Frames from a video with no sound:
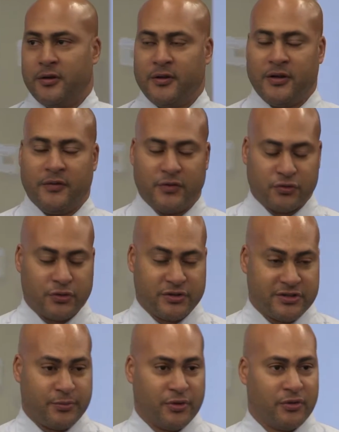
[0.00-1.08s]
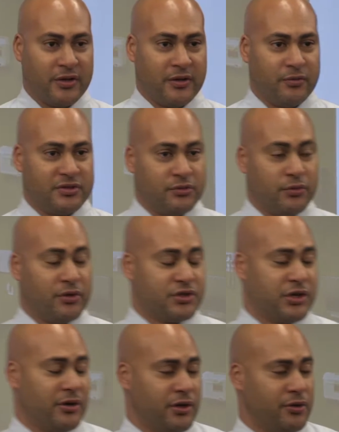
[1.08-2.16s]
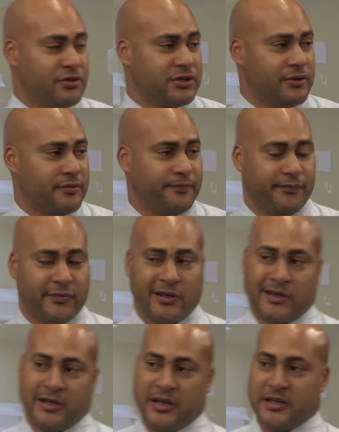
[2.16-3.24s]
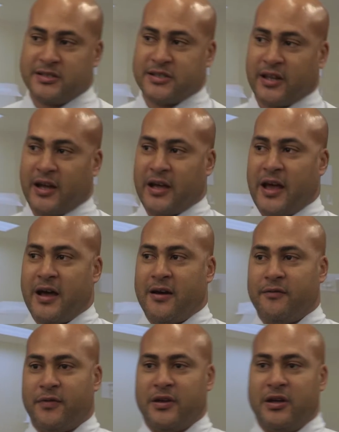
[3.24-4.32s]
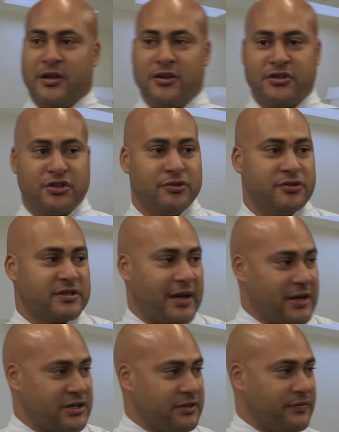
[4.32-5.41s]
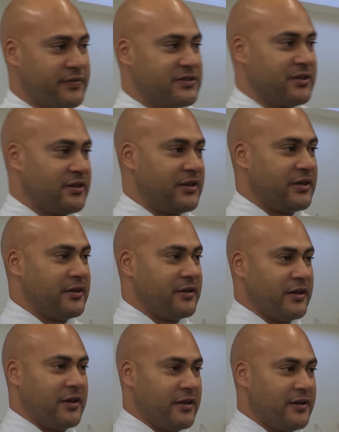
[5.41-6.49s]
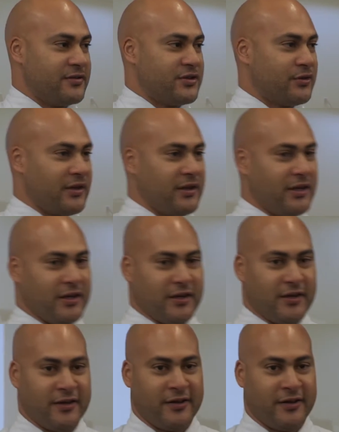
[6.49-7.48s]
individual with disability that was a wheelchair user, and he said, I have issues actually physically getting into the clinic.